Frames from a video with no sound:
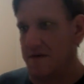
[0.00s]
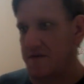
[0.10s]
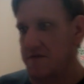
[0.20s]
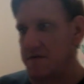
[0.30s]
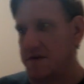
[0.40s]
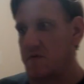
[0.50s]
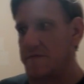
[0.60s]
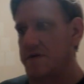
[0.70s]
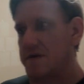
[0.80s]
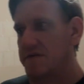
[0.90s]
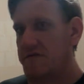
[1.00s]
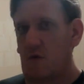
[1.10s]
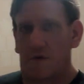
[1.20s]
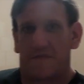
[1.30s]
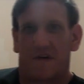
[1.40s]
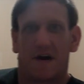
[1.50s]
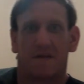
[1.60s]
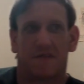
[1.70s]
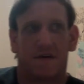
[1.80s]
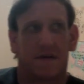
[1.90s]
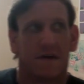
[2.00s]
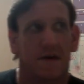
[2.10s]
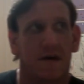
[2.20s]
So he would have been 45 then.